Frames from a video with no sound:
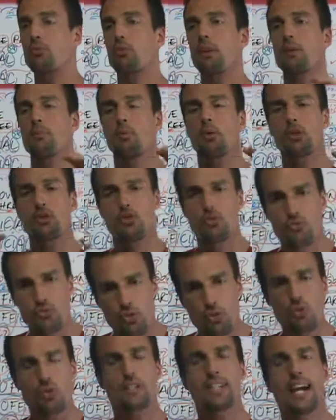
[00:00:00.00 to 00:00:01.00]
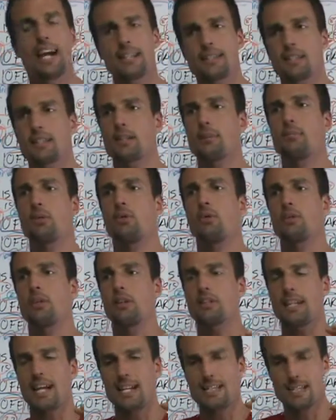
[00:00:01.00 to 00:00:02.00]
Read more true
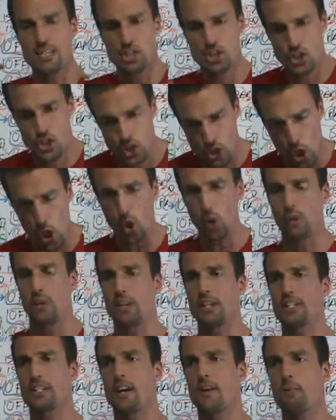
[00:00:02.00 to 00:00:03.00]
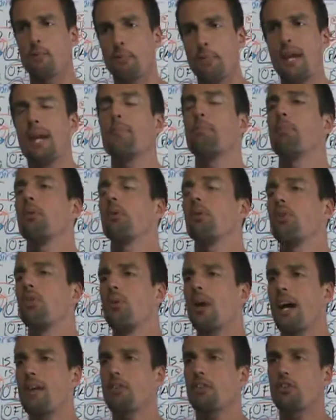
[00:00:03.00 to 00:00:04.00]
testimonies and stories of people
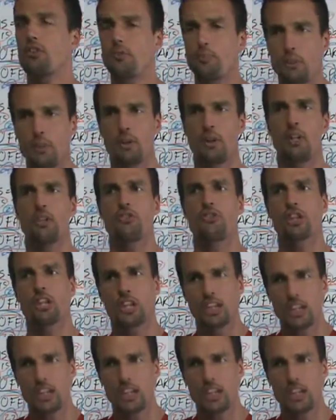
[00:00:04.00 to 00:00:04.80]
who have experienced